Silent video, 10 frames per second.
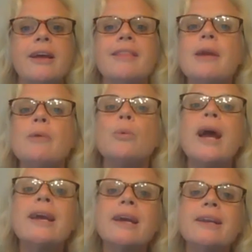They
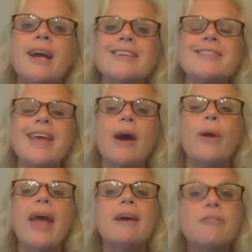recognize how
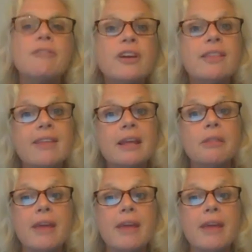everything